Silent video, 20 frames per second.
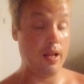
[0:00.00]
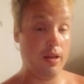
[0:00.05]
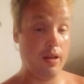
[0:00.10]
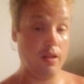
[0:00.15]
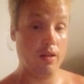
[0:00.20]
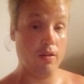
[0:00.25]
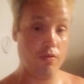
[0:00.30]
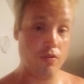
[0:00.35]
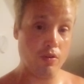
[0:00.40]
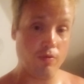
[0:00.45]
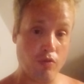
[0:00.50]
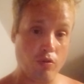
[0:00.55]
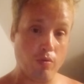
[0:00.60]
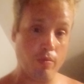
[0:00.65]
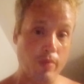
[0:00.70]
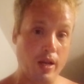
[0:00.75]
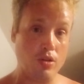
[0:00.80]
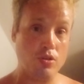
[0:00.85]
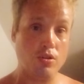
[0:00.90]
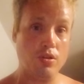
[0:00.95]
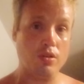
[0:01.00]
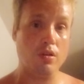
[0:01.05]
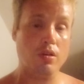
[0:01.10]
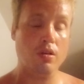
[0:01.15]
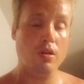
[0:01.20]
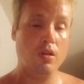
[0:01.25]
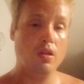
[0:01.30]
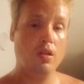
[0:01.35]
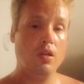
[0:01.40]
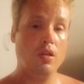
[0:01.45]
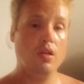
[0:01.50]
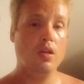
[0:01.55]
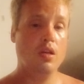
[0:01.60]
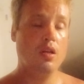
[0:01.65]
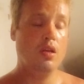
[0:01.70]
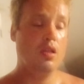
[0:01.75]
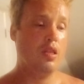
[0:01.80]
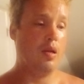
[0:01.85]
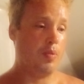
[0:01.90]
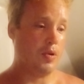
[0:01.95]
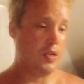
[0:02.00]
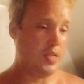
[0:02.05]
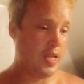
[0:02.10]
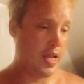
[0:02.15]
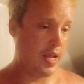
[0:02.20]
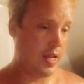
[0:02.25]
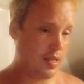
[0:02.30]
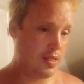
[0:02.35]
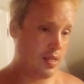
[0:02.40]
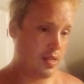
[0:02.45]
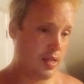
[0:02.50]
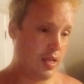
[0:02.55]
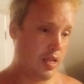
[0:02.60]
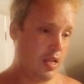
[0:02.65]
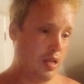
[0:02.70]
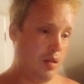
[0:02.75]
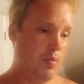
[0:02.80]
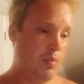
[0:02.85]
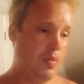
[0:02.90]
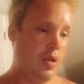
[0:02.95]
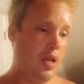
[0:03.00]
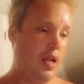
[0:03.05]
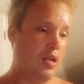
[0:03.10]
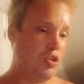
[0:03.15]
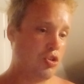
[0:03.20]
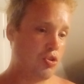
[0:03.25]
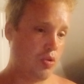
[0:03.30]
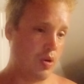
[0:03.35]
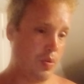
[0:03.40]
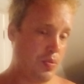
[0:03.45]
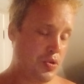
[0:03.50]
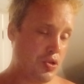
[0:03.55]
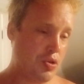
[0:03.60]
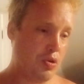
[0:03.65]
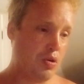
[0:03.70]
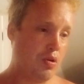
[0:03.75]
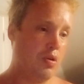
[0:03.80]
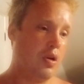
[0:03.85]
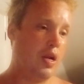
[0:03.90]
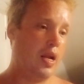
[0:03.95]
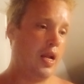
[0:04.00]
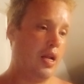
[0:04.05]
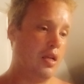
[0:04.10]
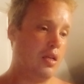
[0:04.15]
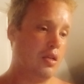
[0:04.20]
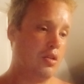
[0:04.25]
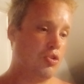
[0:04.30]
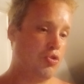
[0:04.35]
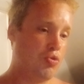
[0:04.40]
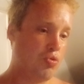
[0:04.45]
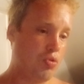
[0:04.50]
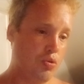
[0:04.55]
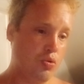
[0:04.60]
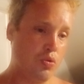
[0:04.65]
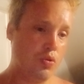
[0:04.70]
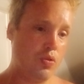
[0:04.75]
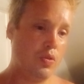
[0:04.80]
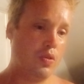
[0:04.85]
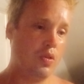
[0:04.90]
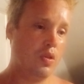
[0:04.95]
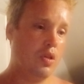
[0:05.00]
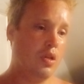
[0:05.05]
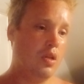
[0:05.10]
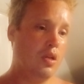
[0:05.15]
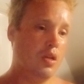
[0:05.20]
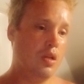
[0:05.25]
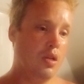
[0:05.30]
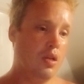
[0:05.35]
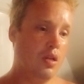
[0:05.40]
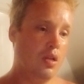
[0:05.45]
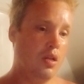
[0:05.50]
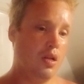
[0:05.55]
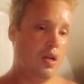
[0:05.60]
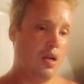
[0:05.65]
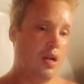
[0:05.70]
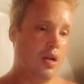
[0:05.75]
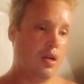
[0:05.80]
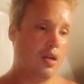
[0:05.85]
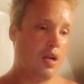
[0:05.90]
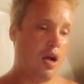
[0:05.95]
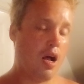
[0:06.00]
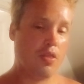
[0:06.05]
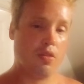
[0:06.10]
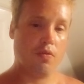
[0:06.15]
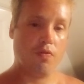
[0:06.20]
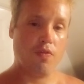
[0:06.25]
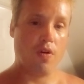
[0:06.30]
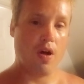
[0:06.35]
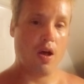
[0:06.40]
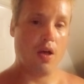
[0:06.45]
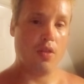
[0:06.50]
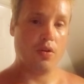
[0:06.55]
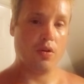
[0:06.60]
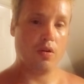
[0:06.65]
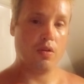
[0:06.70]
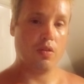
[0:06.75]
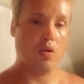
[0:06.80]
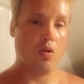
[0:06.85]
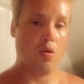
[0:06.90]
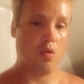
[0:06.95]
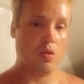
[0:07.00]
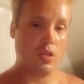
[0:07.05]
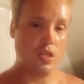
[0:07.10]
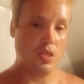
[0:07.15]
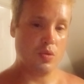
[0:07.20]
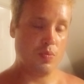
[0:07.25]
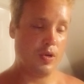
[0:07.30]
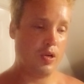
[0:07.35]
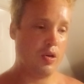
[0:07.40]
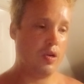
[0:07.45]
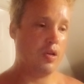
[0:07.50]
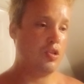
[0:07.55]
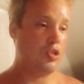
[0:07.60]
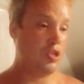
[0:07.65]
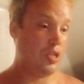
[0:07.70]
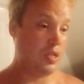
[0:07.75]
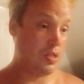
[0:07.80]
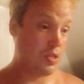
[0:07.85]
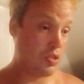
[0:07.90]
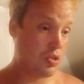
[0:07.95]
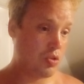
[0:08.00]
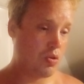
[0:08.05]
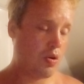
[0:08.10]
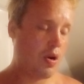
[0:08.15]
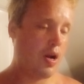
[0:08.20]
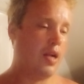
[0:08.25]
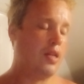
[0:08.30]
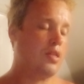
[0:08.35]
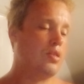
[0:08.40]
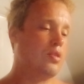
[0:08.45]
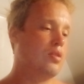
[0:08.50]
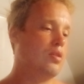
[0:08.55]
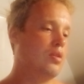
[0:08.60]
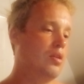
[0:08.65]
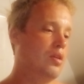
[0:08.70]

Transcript: of information that pertains to Him and Scripture and truth. God the Father, the Holy Spirit, Jesus Christ.